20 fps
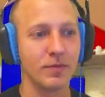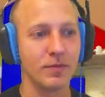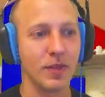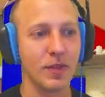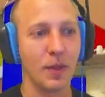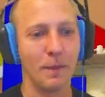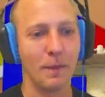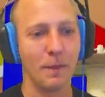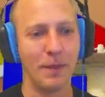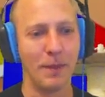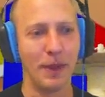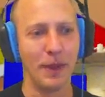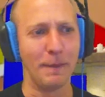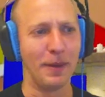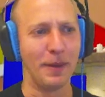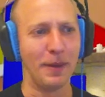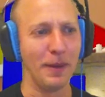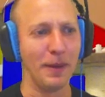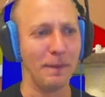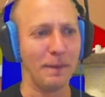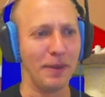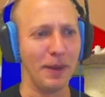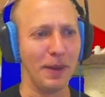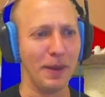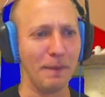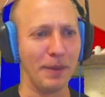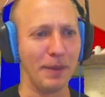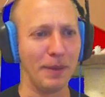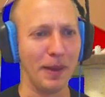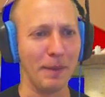Pip, pip, pip,
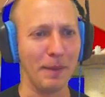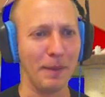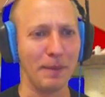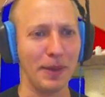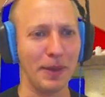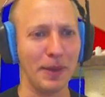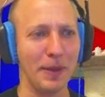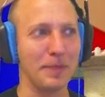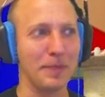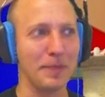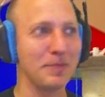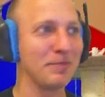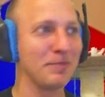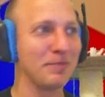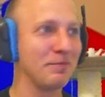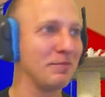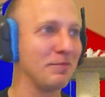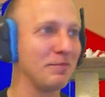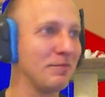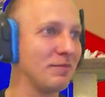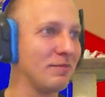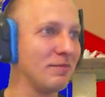pip, pip.